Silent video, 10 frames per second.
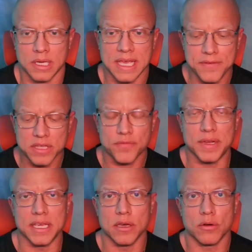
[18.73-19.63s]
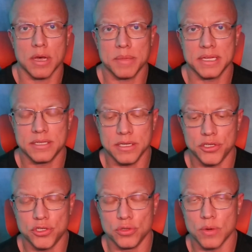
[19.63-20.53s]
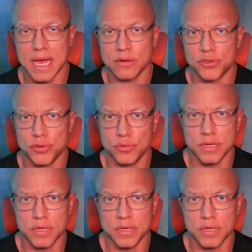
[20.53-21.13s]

In this video, I'm going to teach you how to